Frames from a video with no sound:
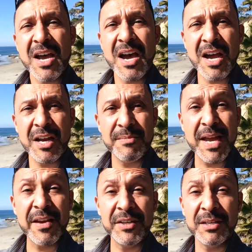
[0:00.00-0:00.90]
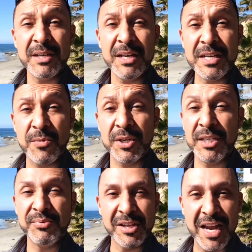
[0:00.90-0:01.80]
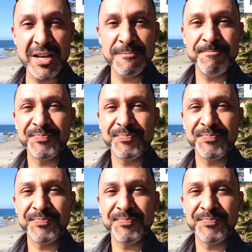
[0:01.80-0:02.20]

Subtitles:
having a networking plan,